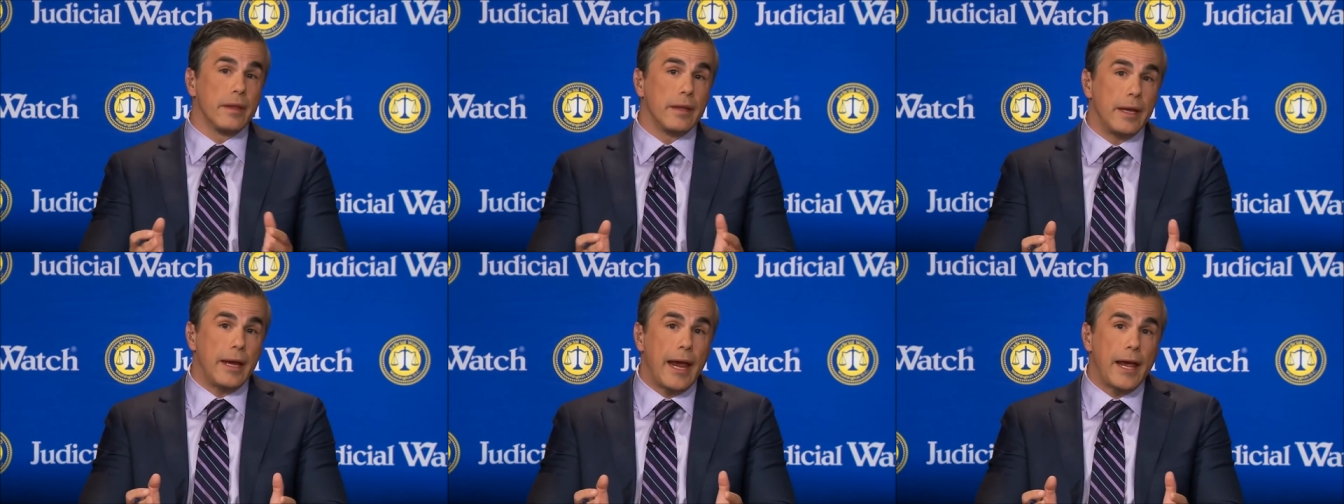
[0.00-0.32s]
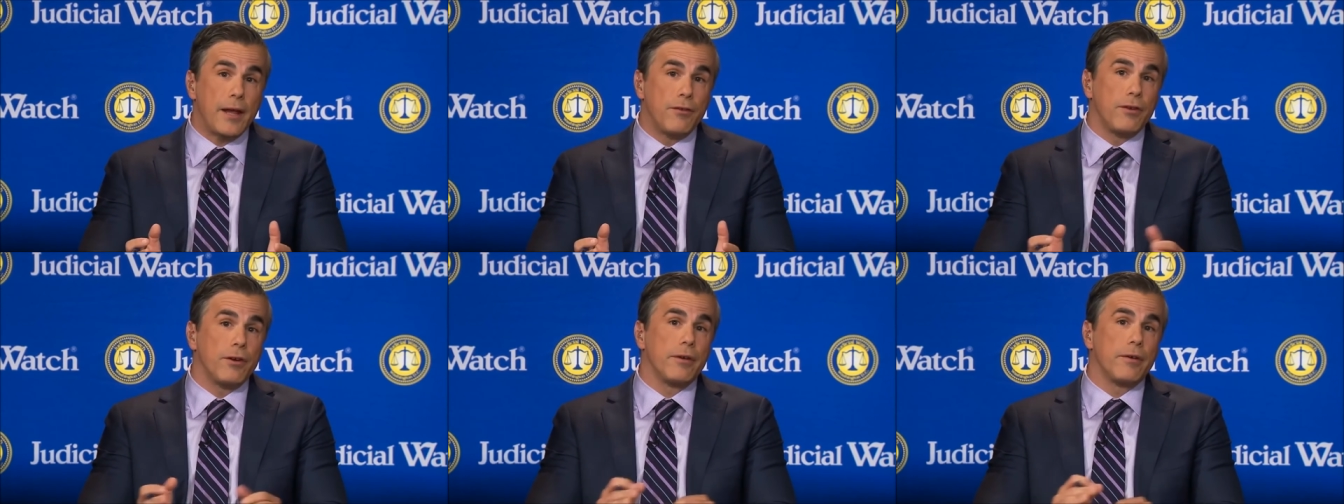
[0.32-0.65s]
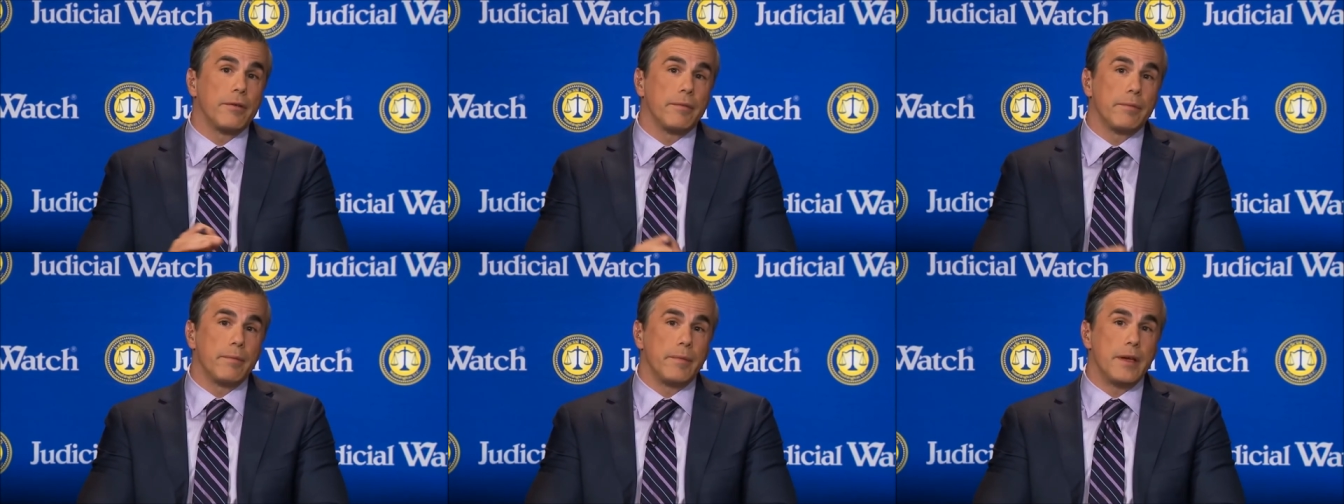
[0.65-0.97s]
The
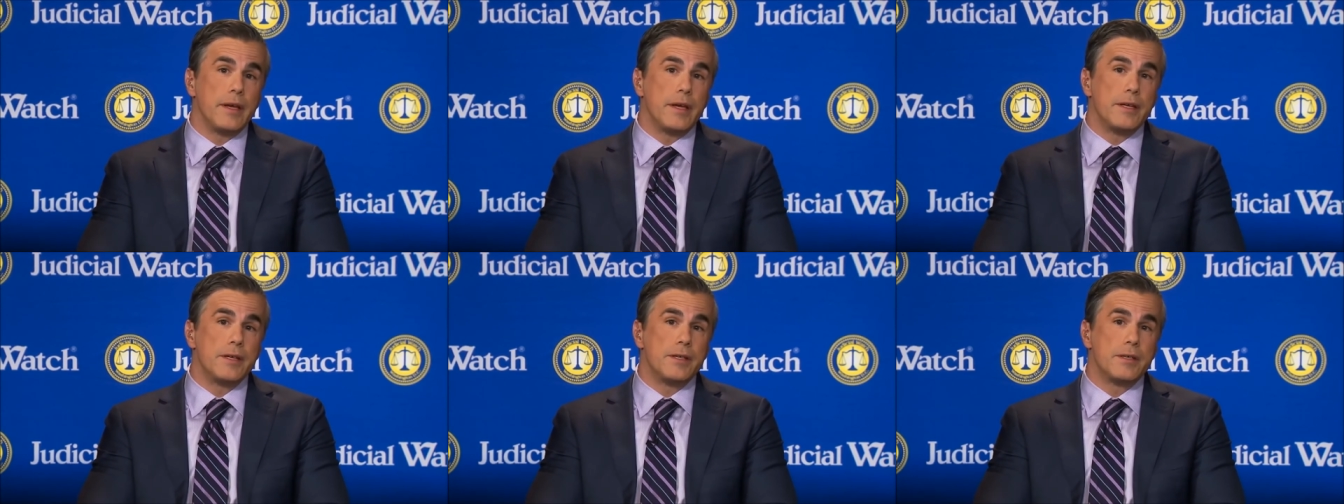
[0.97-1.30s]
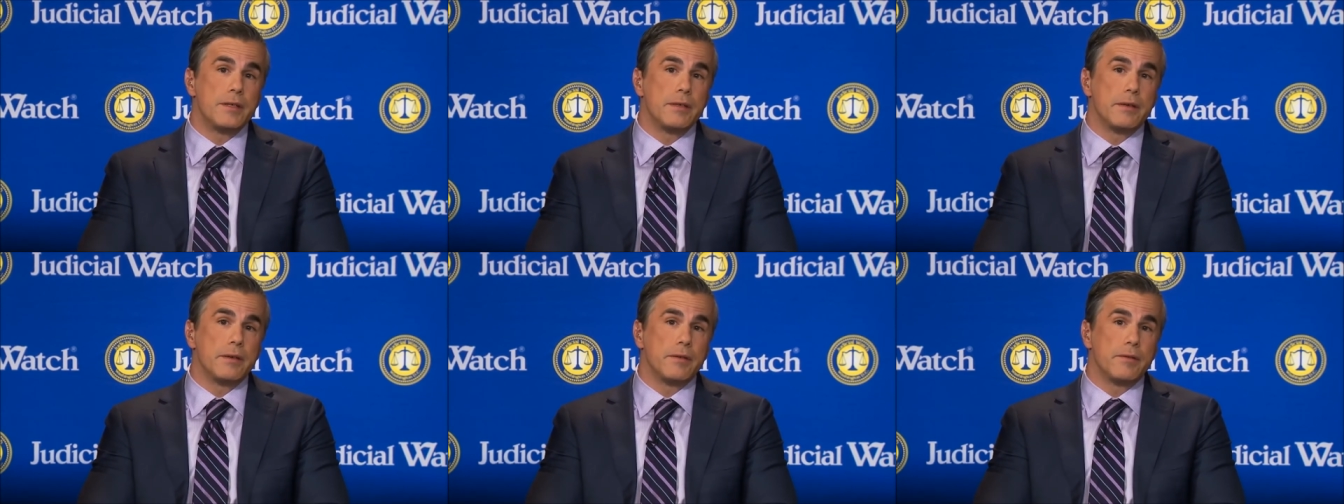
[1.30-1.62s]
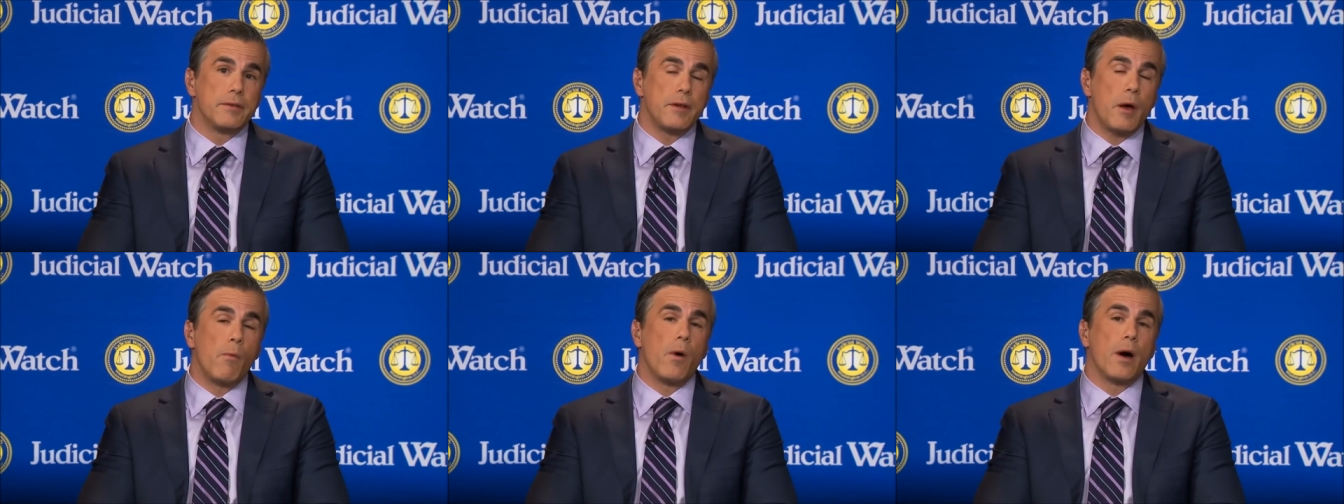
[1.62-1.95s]
answer is
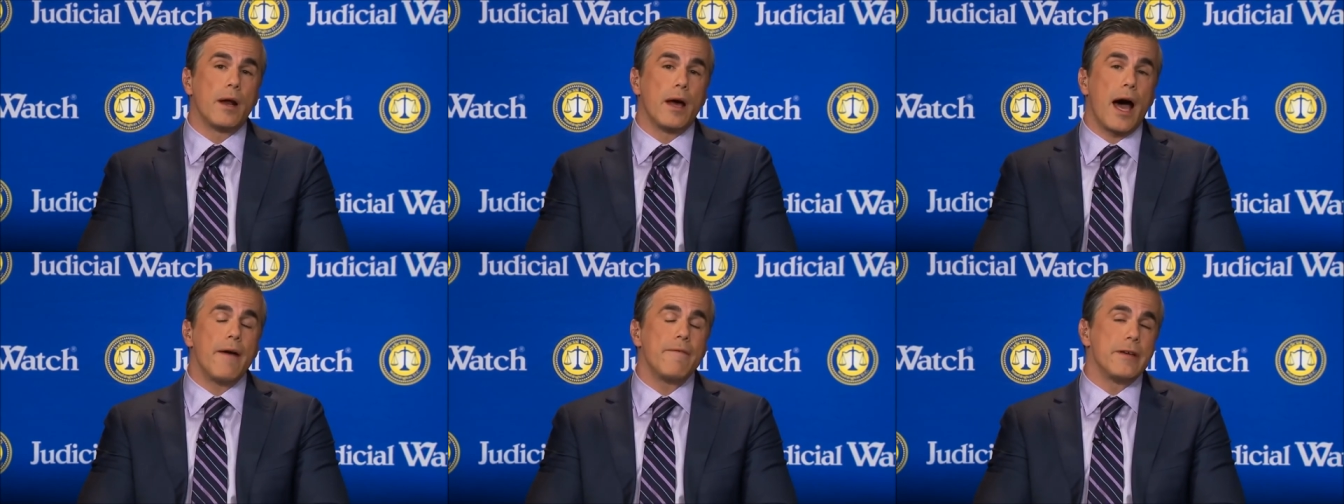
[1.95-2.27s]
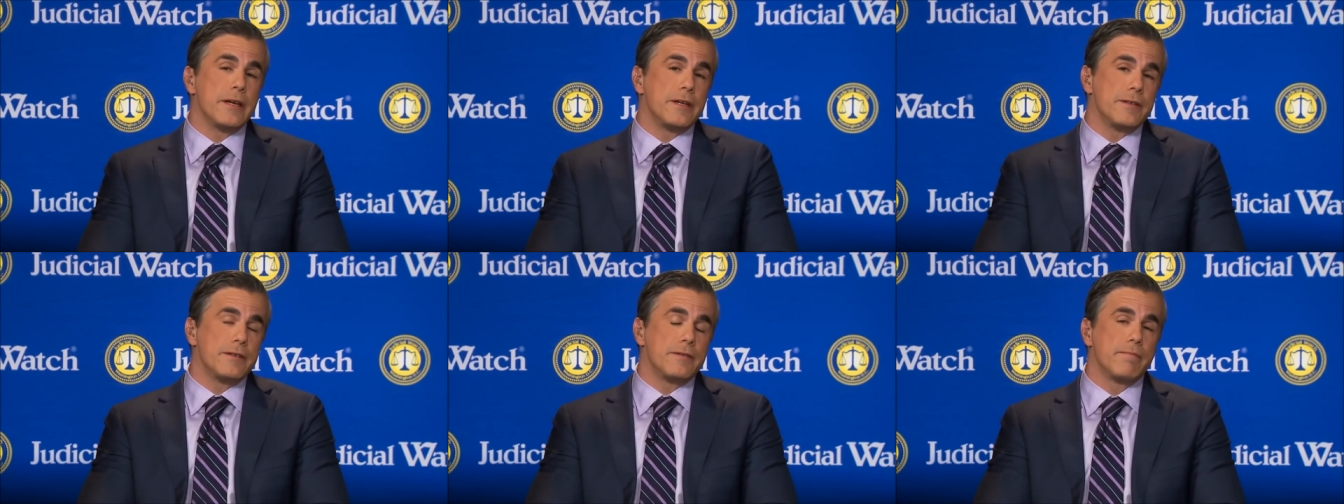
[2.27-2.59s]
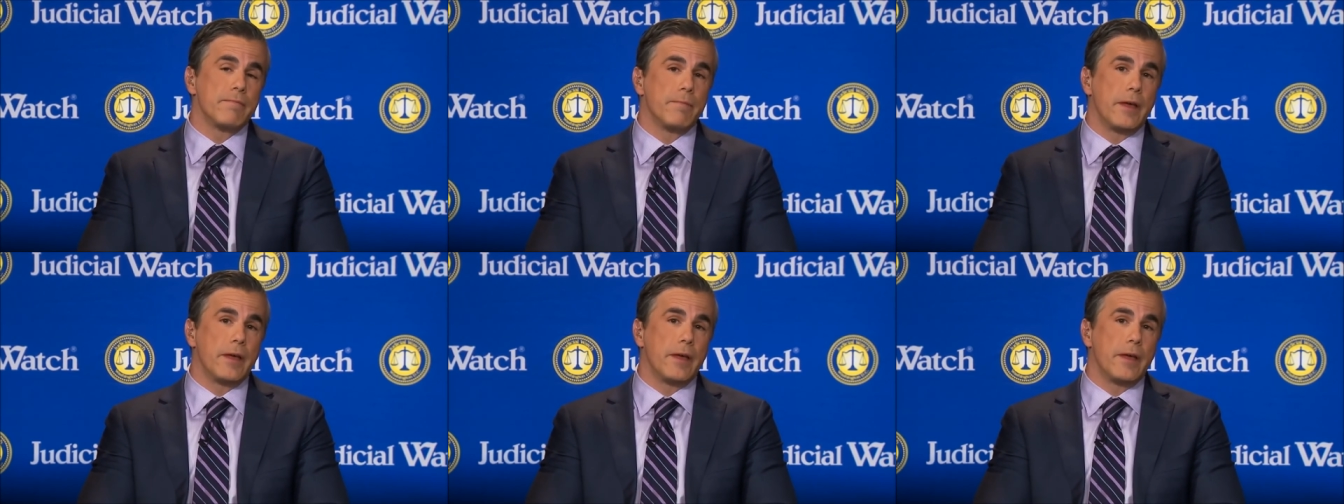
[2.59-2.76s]
somewhat obvious.